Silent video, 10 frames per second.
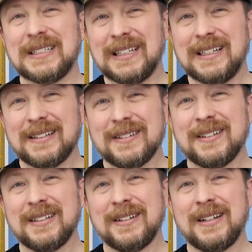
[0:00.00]
need.
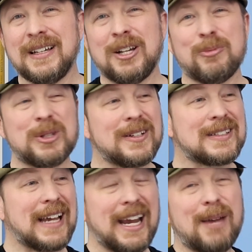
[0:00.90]
But there's
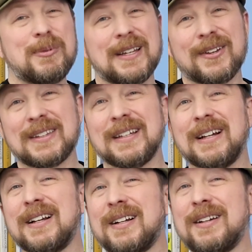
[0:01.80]
apps out there.
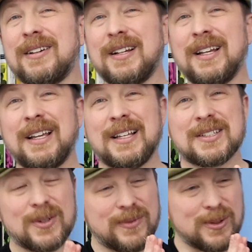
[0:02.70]

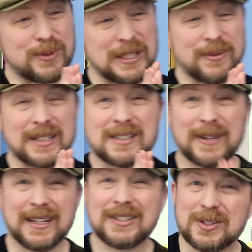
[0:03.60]
So if you really want some
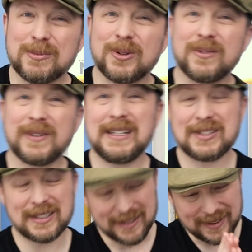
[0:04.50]
extra
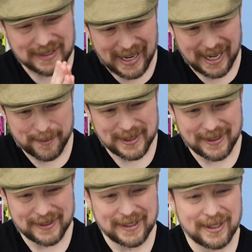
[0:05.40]
motivation, there's apps
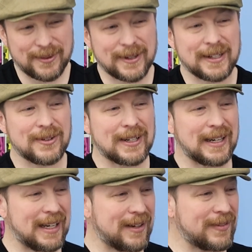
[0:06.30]
out there where you can
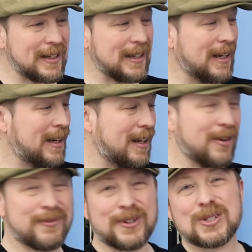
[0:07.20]
have a
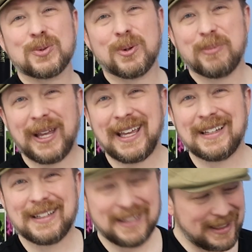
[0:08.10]
virtual
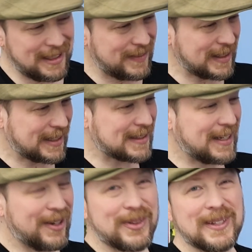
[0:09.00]
pet that gets
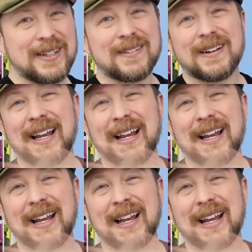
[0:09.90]
healthier and